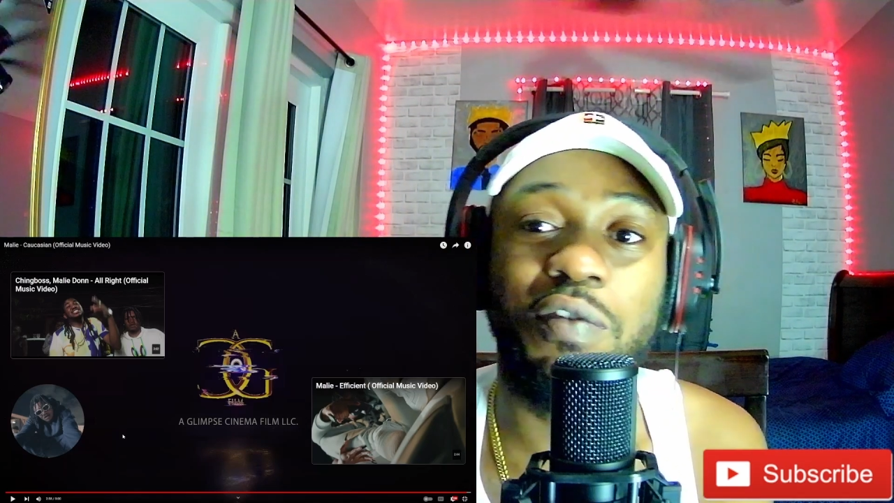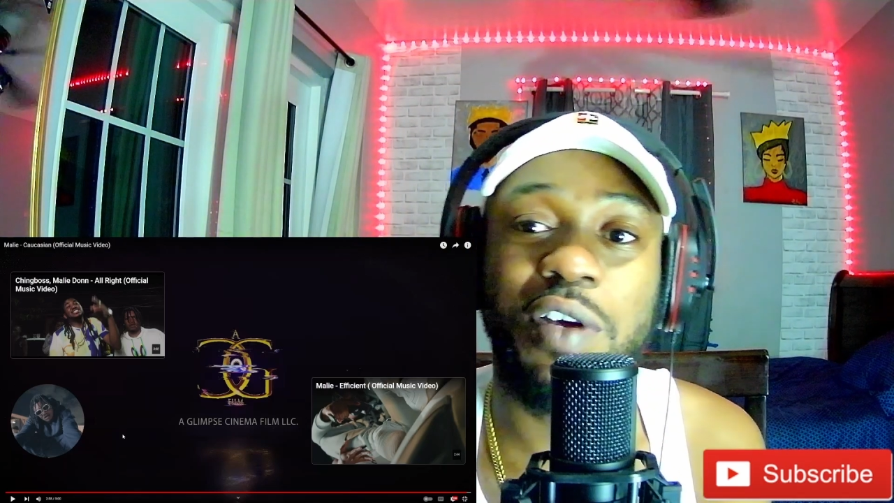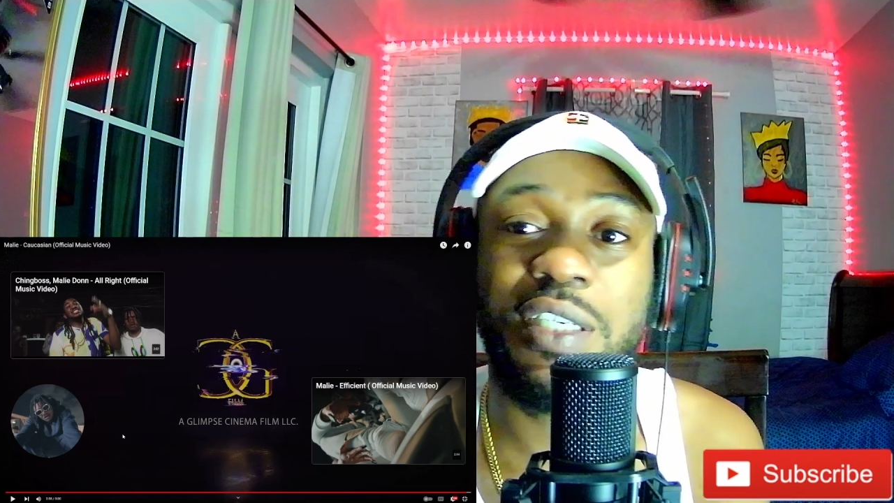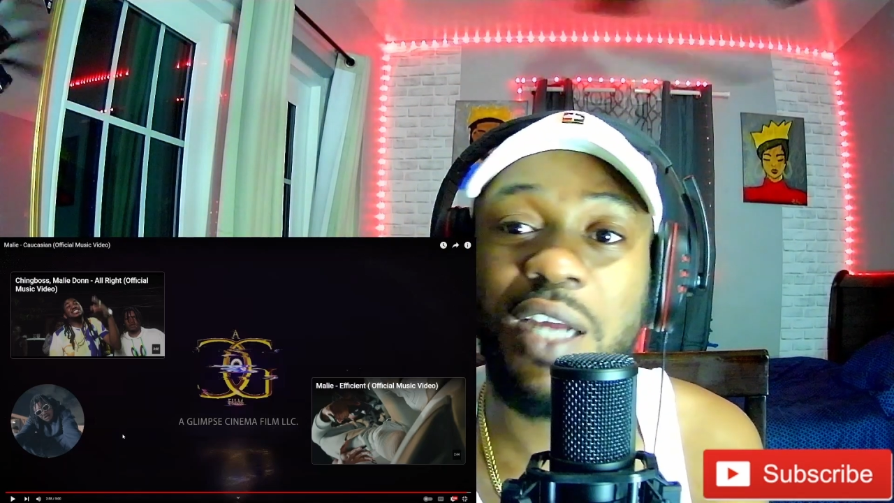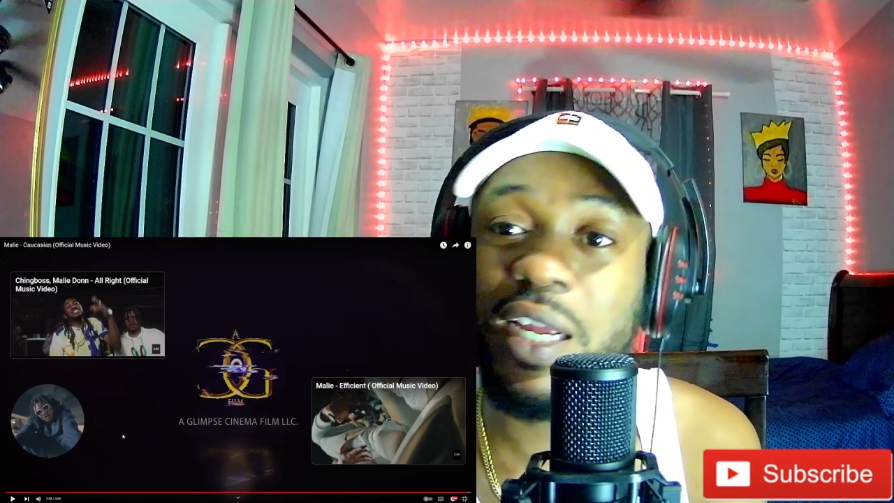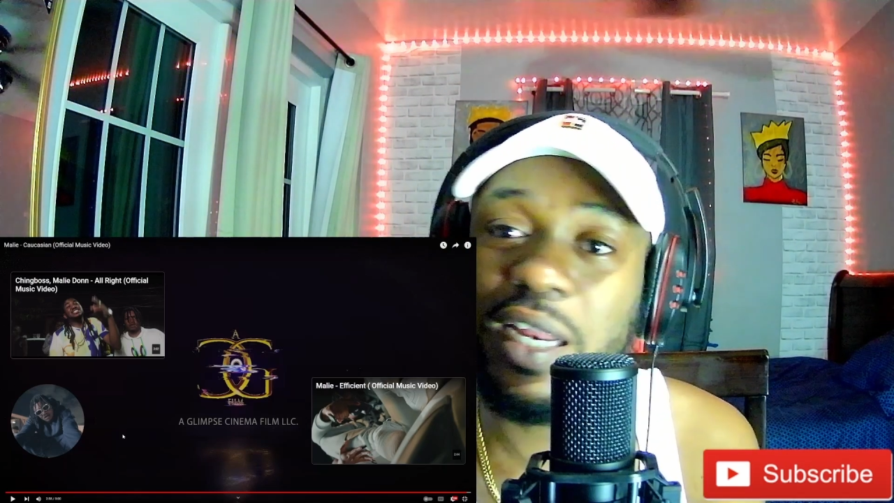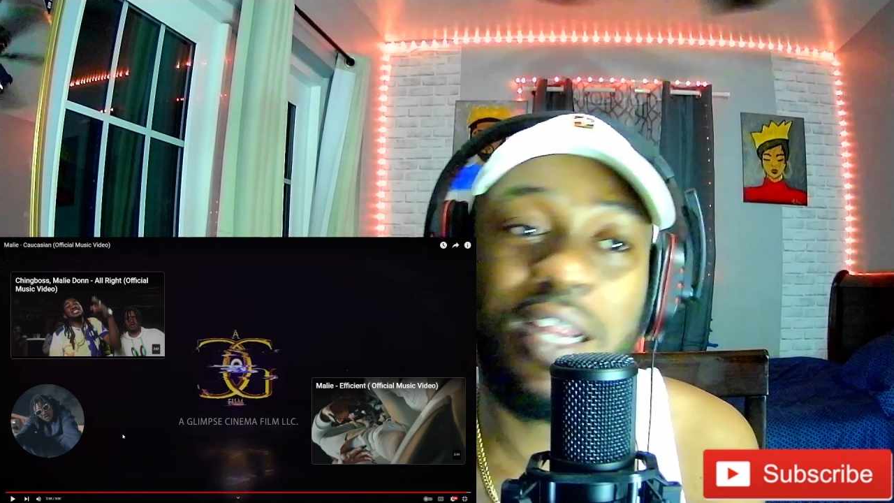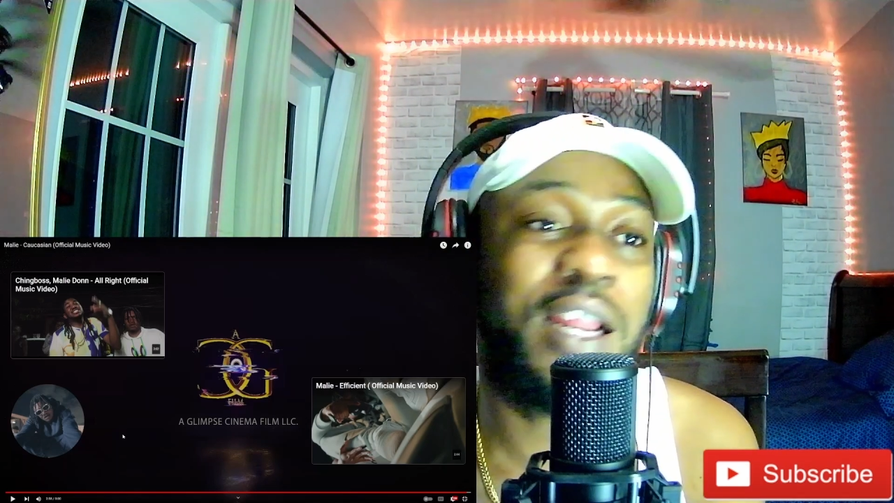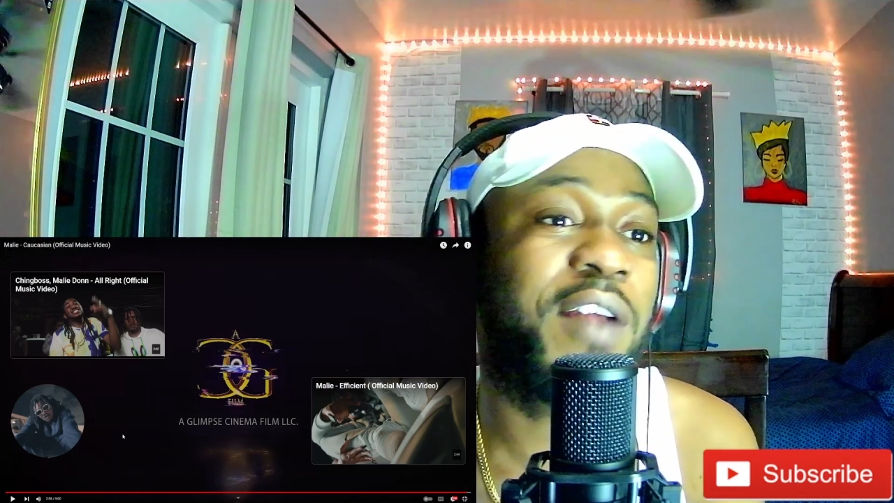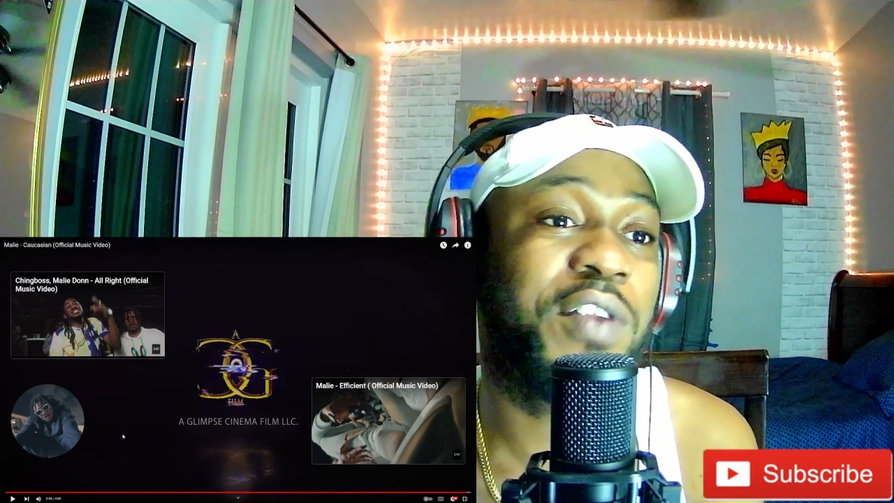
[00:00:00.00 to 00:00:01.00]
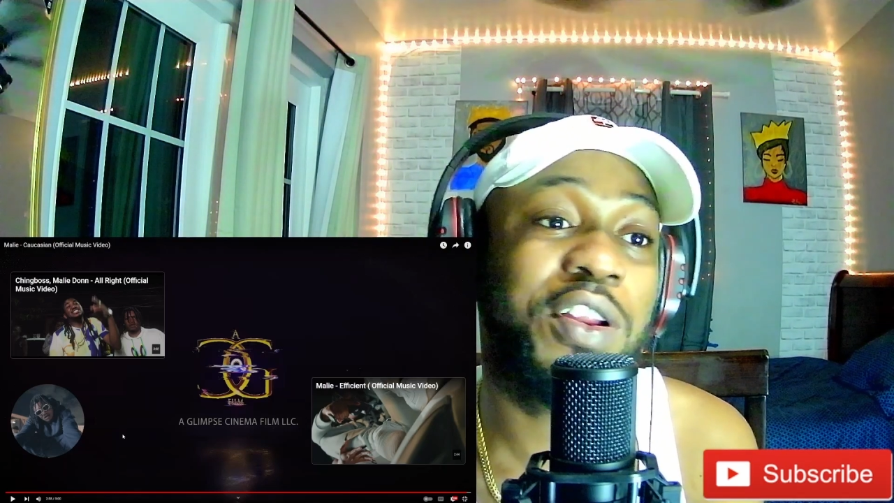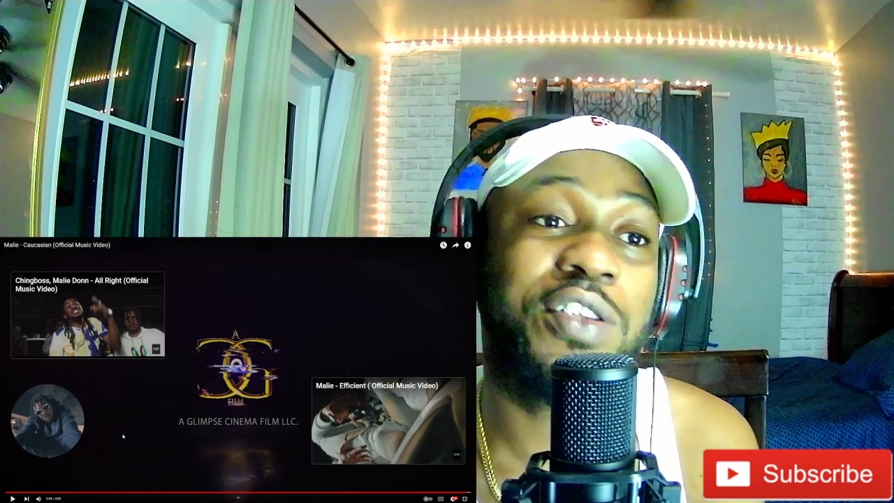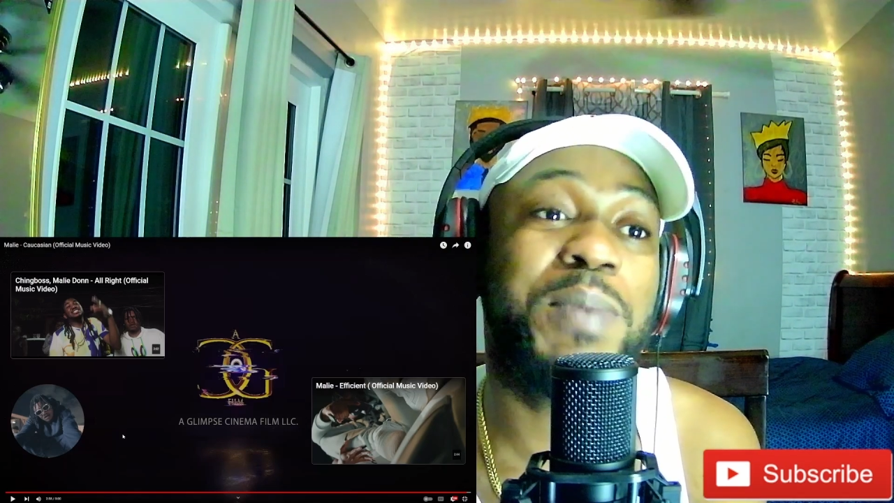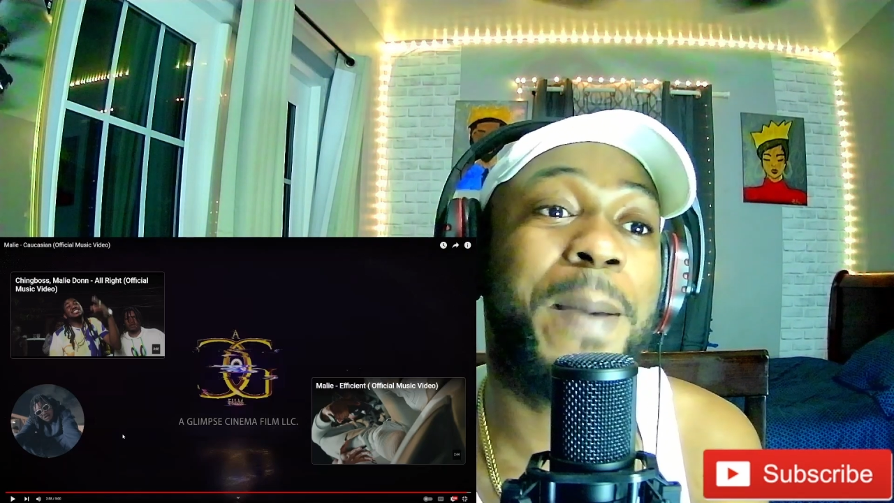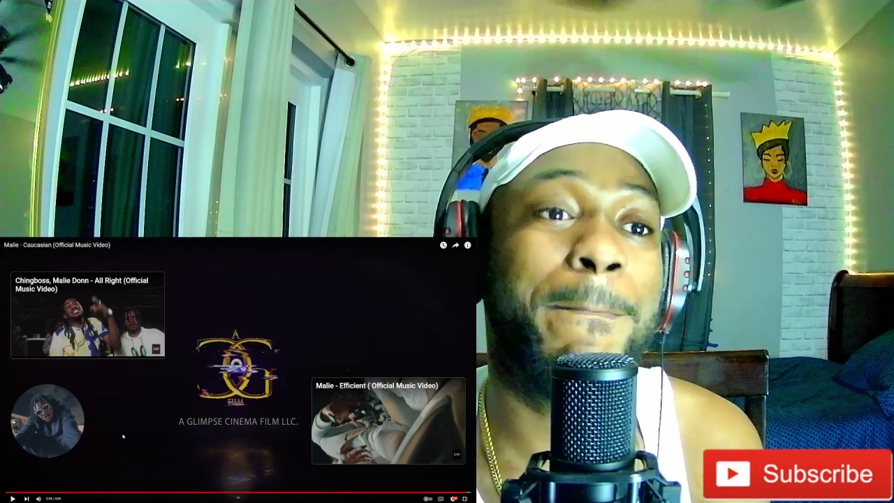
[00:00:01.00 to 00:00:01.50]
Shaggy Ney have to just
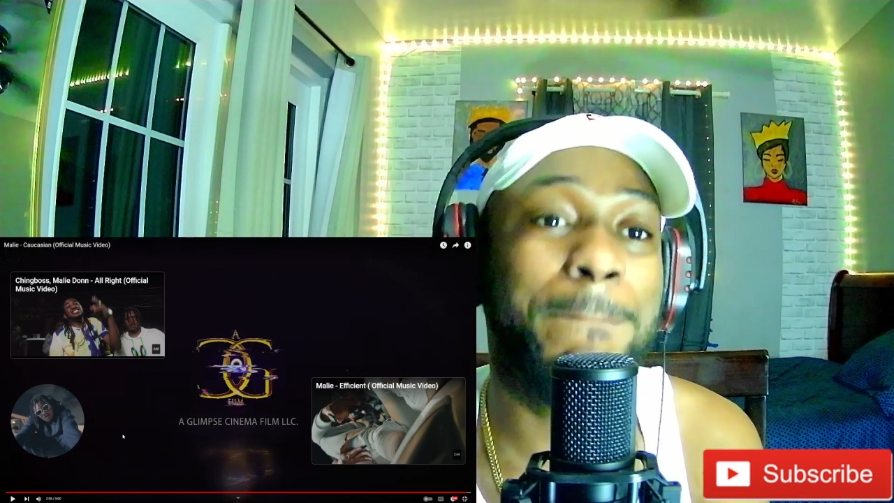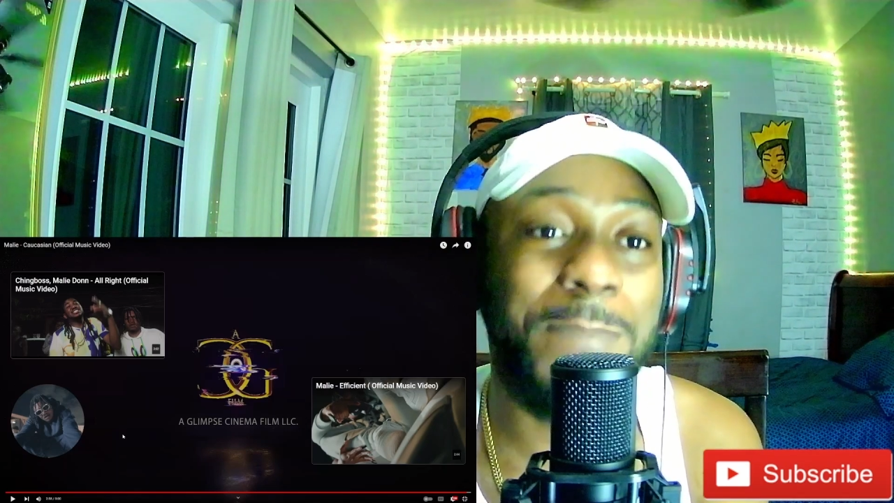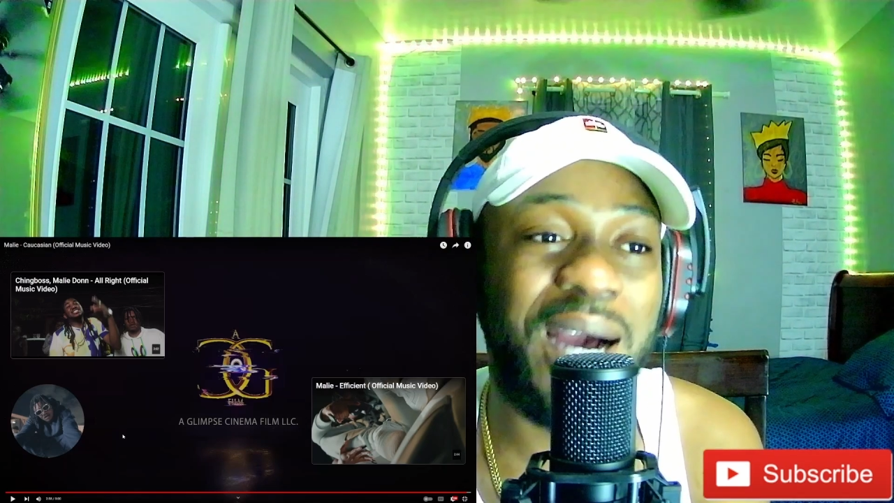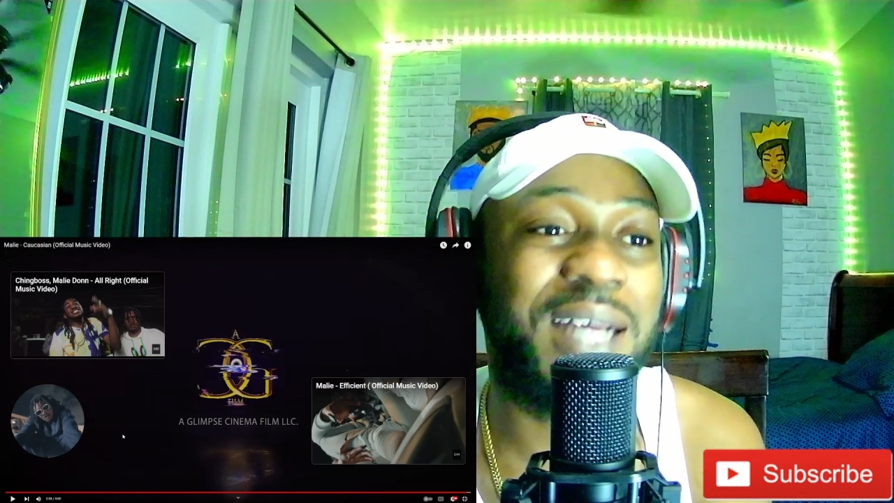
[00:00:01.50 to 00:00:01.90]
make bangers.